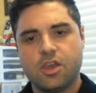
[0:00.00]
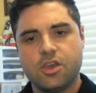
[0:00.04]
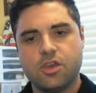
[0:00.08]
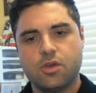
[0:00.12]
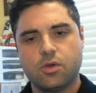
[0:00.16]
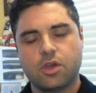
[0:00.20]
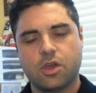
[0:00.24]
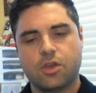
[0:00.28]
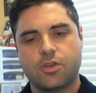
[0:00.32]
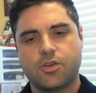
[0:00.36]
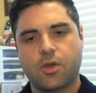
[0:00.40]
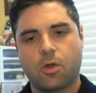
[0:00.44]

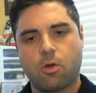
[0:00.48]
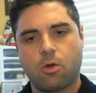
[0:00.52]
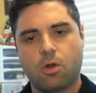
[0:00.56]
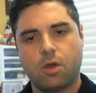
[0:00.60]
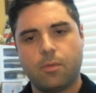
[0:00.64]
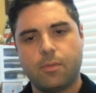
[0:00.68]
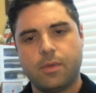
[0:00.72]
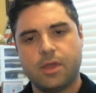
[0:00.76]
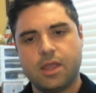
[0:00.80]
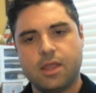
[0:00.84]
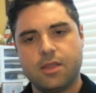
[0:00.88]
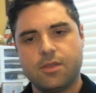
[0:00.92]
You could turn
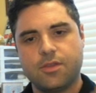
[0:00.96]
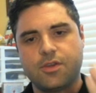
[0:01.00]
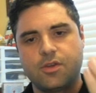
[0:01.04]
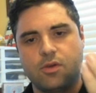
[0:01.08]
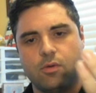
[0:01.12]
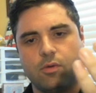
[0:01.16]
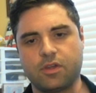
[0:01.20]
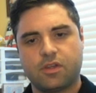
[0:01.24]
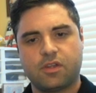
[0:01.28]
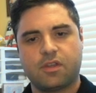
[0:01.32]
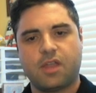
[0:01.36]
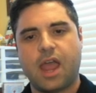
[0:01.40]
them
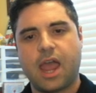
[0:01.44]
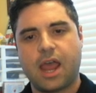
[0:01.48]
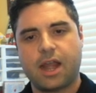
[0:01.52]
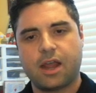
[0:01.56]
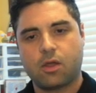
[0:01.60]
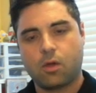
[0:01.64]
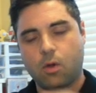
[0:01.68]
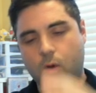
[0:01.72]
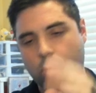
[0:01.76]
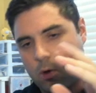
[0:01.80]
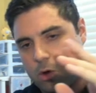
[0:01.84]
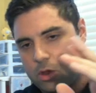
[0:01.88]
into a
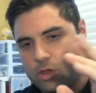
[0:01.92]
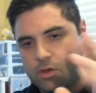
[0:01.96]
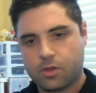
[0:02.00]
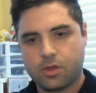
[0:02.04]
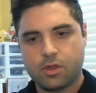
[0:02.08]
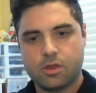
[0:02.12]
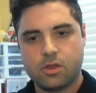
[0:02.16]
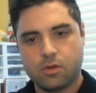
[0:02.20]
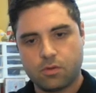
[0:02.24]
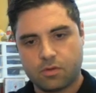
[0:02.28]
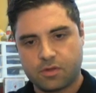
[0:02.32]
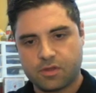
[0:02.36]
static, or you
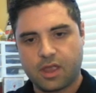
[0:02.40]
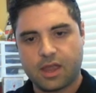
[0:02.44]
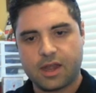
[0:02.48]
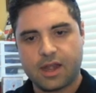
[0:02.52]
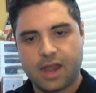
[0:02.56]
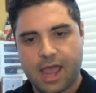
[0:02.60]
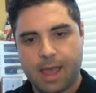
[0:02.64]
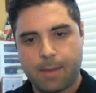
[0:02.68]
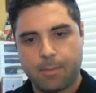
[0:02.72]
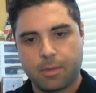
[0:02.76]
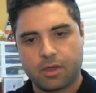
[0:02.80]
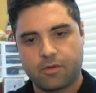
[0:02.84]
could use
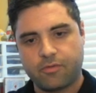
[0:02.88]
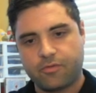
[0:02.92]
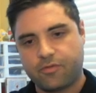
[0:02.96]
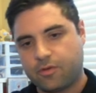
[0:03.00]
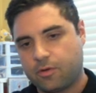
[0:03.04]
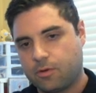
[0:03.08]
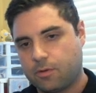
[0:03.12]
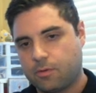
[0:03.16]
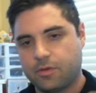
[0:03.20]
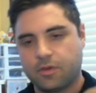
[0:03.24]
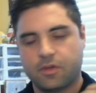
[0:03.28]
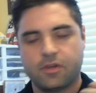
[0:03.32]
dynamic.
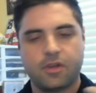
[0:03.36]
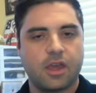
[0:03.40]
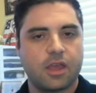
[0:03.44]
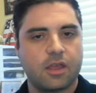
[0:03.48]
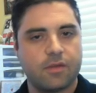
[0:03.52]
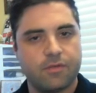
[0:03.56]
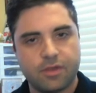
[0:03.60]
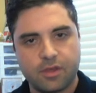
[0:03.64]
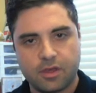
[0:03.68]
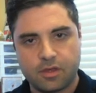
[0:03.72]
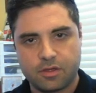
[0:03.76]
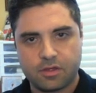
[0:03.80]
For the sake
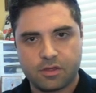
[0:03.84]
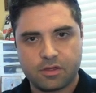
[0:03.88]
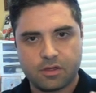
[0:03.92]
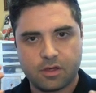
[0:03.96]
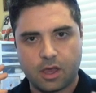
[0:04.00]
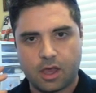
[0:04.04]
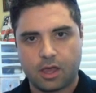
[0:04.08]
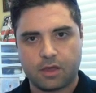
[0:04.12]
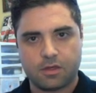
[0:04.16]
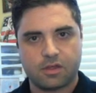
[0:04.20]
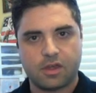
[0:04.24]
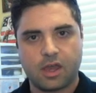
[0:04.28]
of this
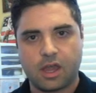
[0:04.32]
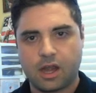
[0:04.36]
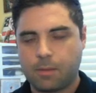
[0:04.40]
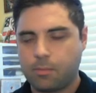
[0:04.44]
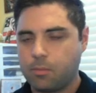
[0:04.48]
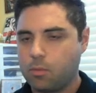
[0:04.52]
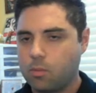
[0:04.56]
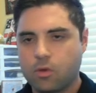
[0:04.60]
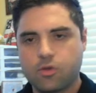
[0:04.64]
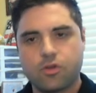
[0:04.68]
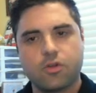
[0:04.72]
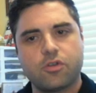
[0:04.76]

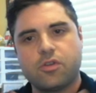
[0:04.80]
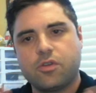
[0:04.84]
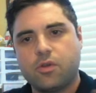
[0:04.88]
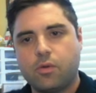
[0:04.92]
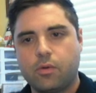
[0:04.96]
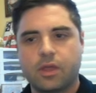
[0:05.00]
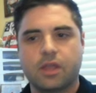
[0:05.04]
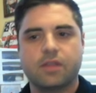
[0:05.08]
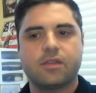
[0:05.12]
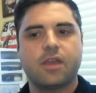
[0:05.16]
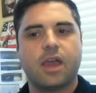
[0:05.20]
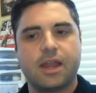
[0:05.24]
setup, we're just
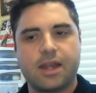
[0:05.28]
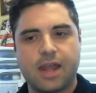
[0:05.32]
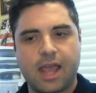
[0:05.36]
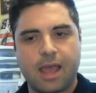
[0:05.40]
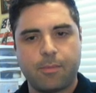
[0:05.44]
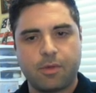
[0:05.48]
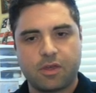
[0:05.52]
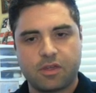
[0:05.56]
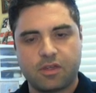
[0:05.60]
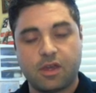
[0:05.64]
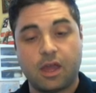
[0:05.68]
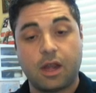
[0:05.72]
doing a
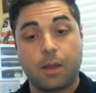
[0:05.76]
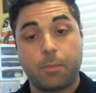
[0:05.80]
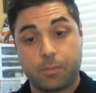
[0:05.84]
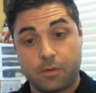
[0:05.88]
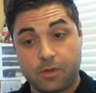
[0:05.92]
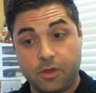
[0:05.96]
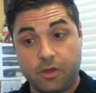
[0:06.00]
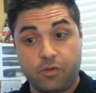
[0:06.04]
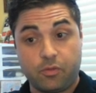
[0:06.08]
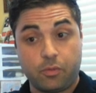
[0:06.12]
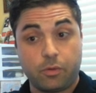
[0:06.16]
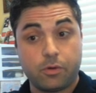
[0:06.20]
dynamic setup
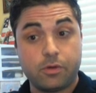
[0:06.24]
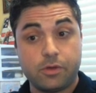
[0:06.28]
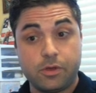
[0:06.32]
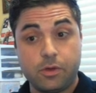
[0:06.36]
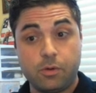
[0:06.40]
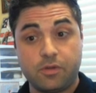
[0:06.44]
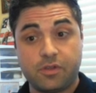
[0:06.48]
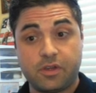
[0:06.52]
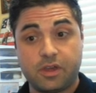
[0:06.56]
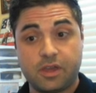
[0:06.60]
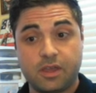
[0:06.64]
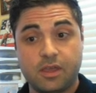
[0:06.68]
because we're
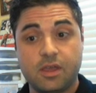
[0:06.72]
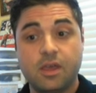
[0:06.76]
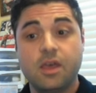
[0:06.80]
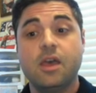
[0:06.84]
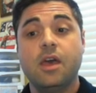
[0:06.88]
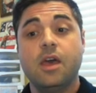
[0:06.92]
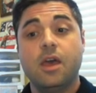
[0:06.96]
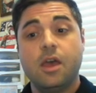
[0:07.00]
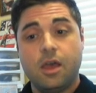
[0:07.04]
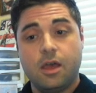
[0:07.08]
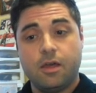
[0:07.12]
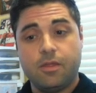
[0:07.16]
using
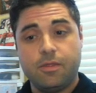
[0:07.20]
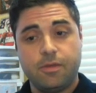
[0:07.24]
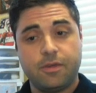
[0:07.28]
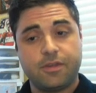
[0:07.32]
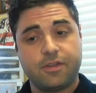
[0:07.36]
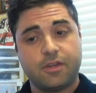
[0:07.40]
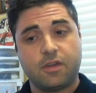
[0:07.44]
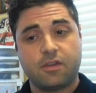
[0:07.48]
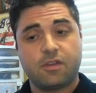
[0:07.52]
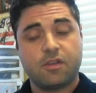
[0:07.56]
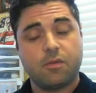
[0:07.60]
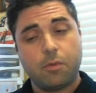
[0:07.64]
the
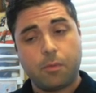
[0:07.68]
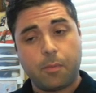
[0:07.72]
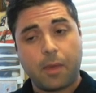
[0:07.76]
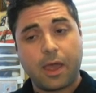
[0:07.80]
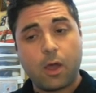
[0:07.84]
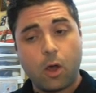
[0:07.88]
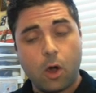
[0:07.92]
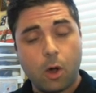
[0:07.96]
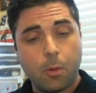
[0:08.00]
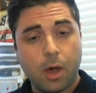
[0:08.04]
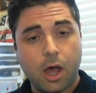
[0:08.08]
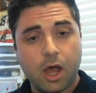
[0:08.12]
system in
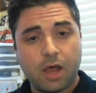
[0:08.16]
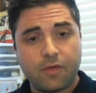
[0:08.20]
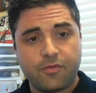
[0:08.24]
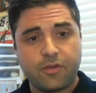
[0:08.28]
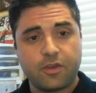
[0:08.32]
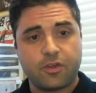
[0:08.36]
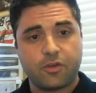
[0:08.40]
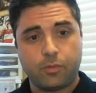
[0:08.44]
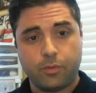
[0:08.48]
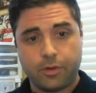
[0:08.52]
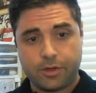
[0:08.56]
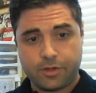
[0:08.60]
my home
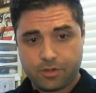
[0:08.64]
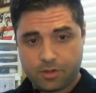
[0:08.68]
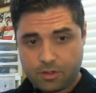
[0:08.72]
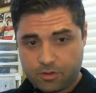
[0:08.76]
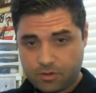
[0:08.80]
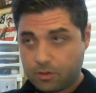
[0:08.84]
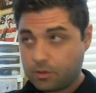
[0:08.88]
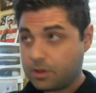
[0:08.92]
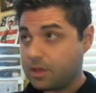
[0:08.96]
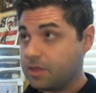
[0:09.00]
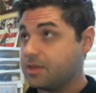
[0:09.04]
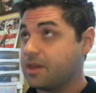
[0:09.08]
office, which,
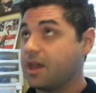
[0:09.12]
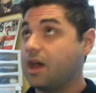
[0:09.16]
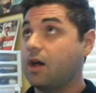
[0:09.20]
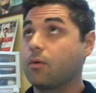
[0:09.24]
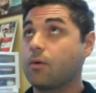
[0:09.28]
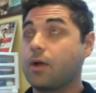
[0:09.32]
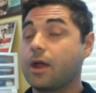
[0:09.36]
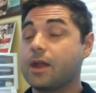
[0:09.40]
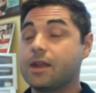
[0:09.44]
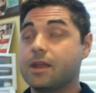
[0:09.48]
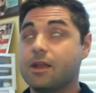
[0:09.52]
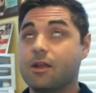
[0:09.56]
as you can
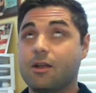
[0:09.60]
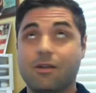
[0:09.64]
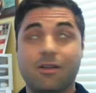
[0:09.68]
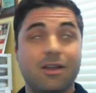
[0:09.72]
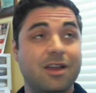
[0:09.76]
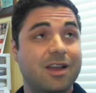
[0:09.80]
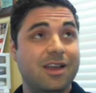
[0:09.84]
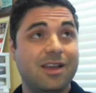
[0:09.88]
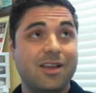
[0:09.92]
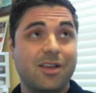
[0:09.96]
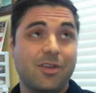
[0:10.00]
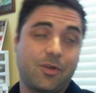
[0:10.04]
tell right
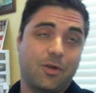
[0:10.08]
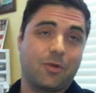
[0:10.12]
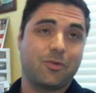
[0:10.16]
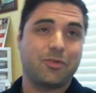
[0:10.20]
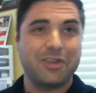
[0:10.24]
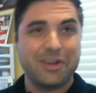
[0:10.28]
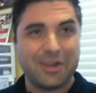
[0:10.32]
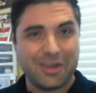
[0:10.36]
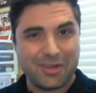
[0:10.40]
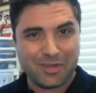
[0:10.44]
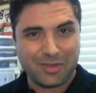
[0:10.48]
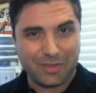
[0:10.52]
here,
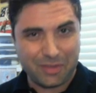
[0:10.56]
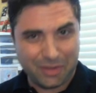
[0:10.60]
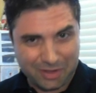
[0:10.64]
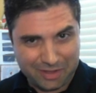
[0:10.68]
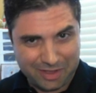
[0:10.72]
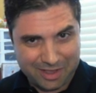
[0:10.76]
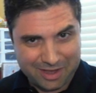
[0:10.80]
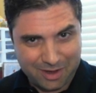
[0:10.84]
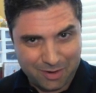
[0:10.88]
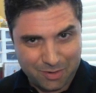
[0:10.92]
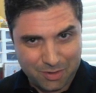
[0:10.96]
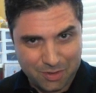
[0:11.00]
certainly doesn't
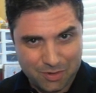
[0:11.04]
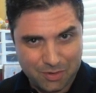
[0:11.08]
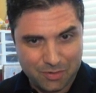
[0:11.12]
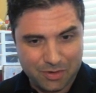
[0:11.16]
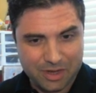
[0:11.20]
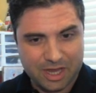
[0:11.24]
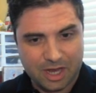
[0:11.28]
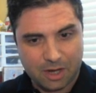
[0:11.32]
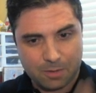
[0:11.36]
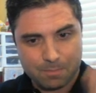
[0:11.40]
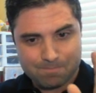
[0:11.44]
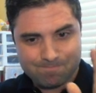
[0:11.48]
look like our
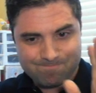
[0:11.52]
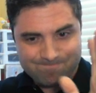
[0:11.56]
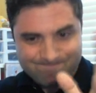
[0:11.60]
studio.